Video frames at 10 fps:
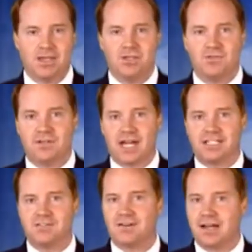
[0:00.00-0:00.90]
You've got
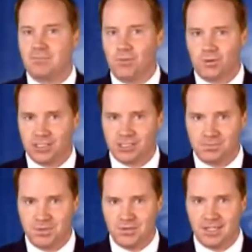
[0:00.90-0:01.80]
to find more
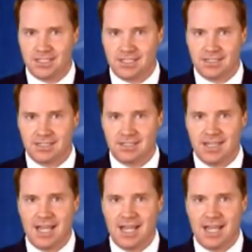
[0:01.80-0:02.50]
experiences